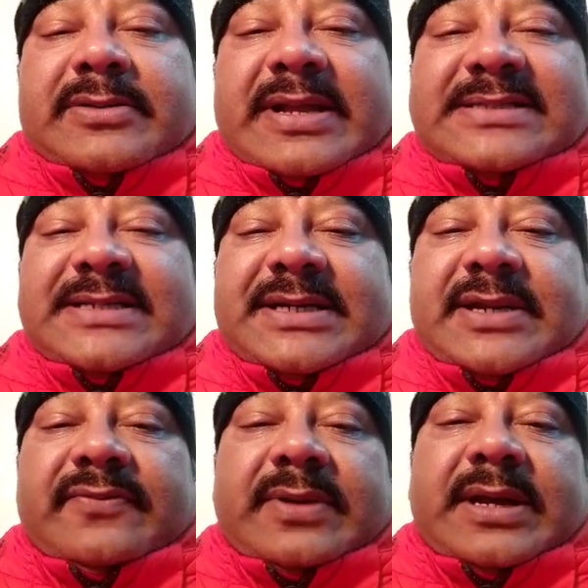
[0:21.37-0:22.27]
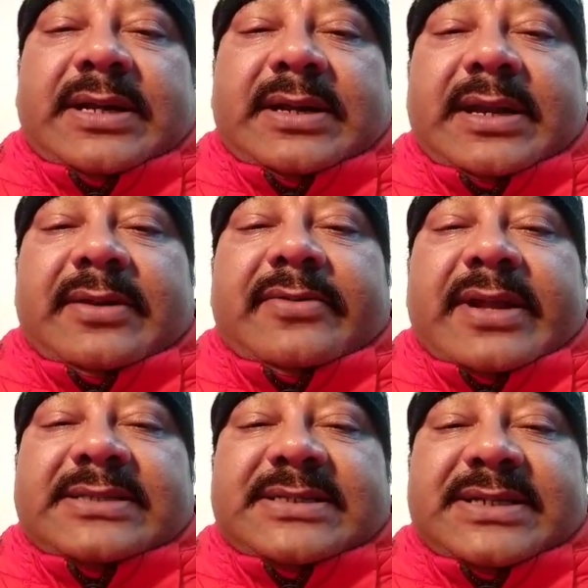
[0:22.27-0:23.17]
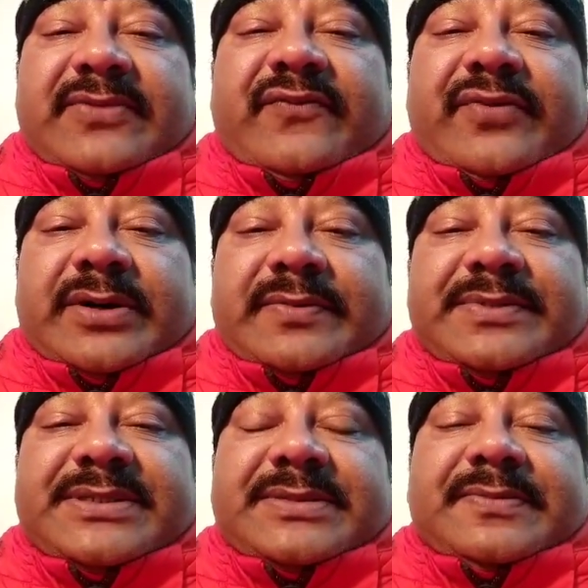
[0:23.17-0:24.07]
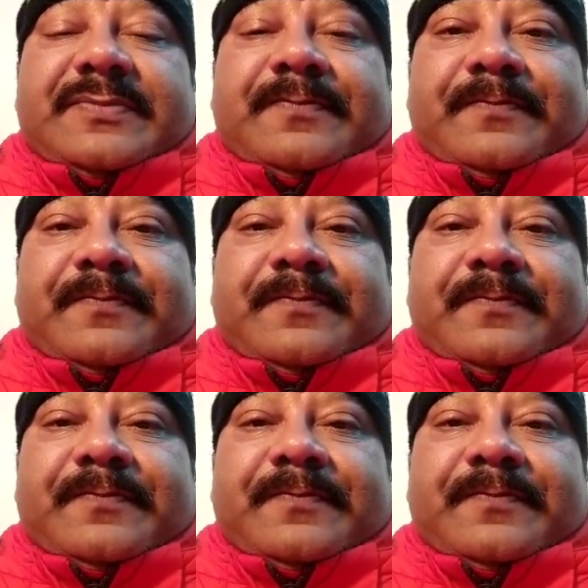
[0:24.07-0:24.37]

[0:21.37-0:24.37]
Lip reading: transitive and intransitive verbs